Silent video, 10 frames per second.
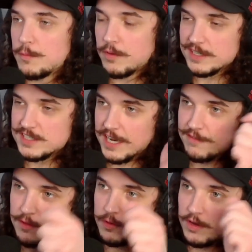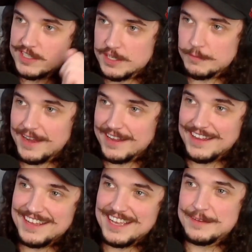the brush. I have the brush in
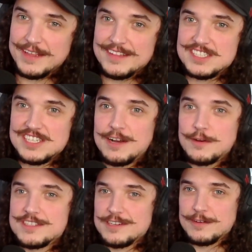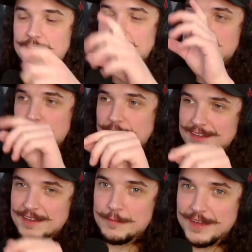my in the shower, so it all gets on
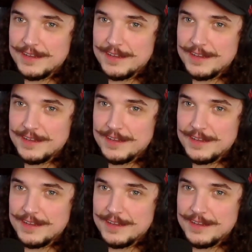my brush.